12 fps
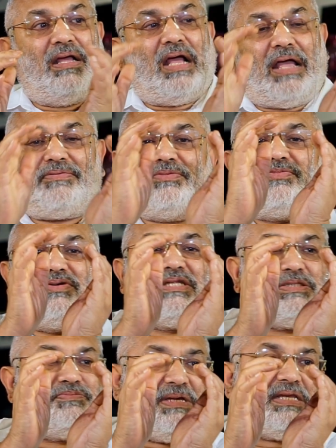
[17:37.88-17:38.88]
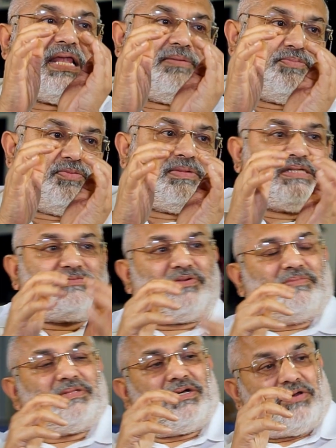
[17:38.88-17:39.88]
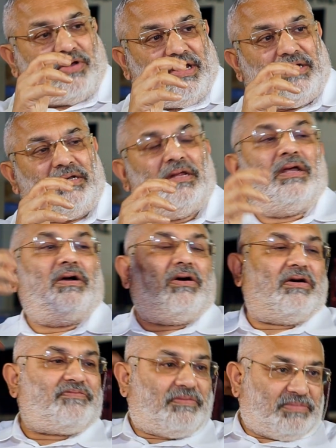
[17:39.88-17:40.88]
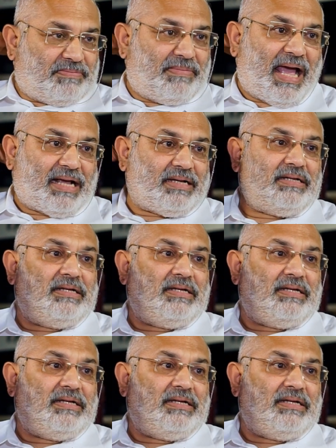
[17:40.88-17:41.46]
I've removed these big lipomas from the groin or from the back.